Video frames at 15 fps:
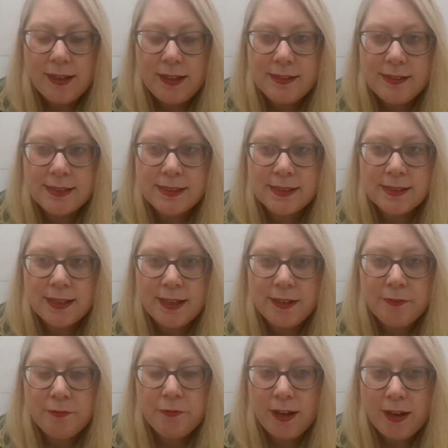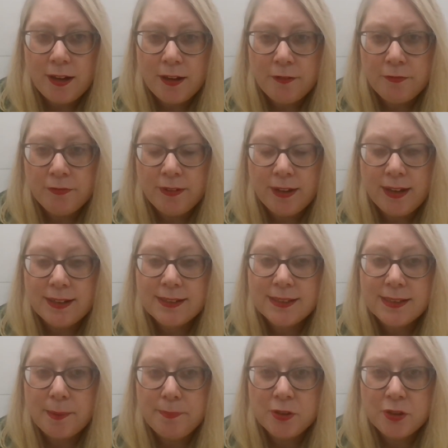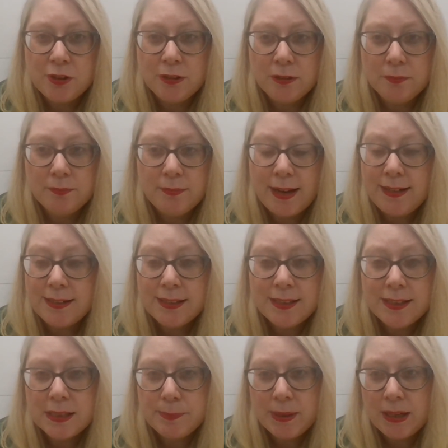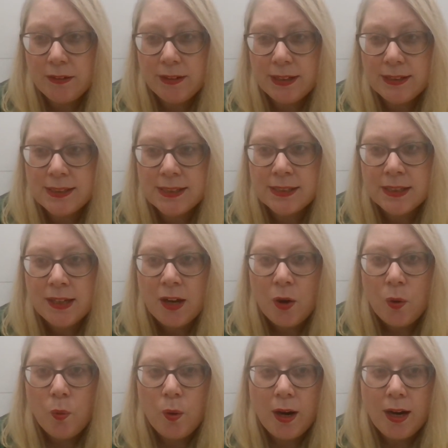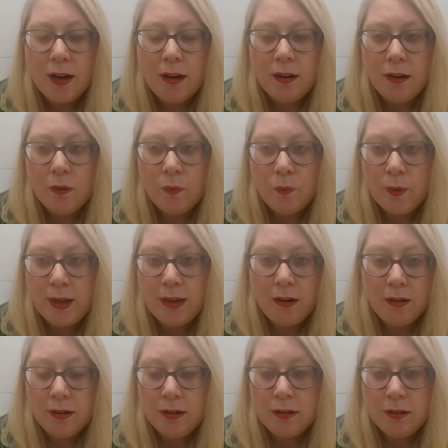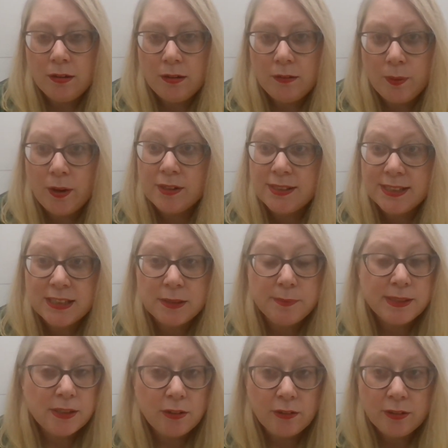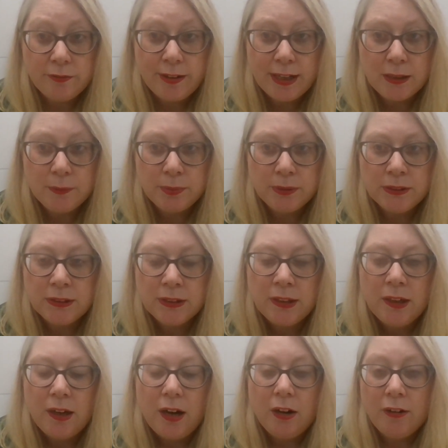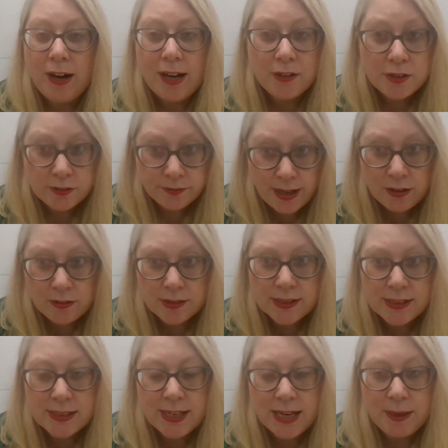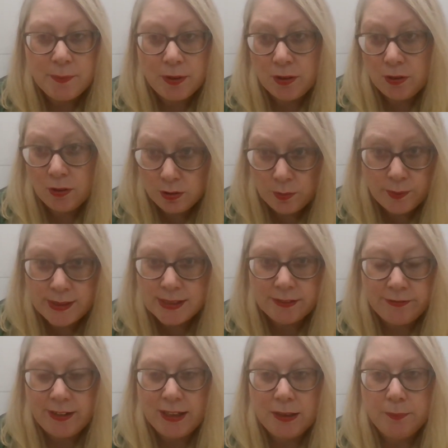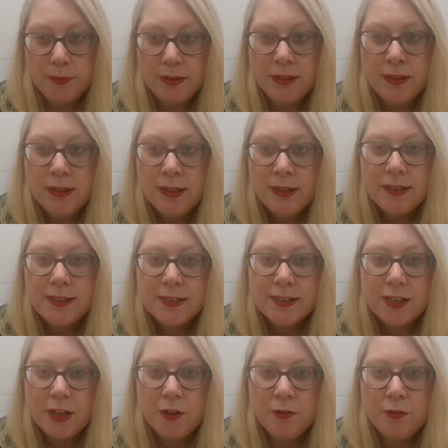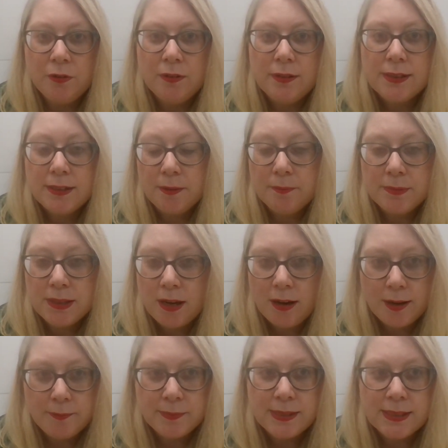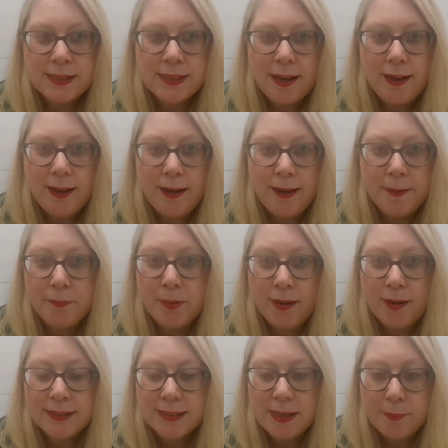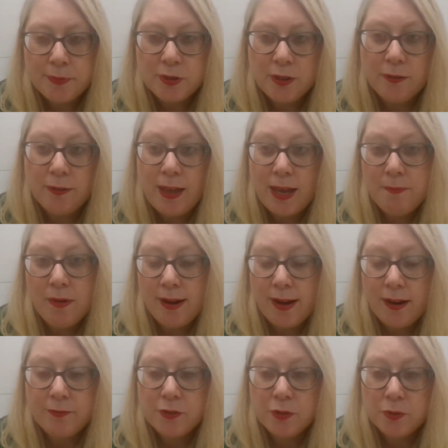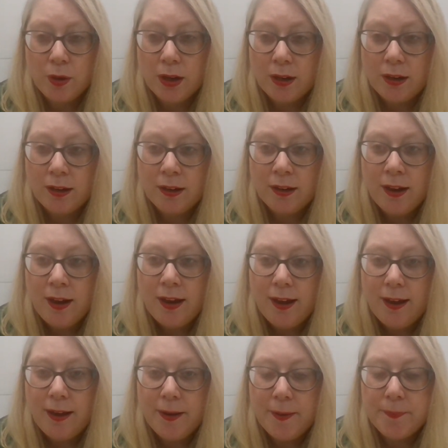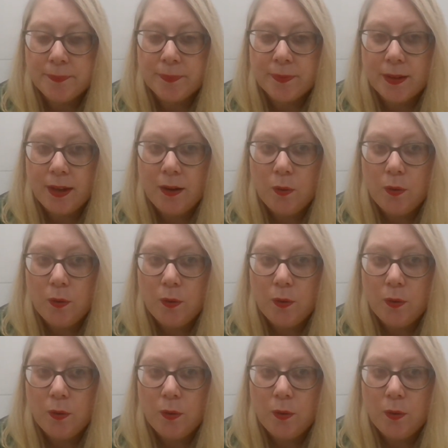is if we have exceptional maintenance periods where our system is unavailable. Our out of hours team are always available. So sometimes, by exception, they might have to work at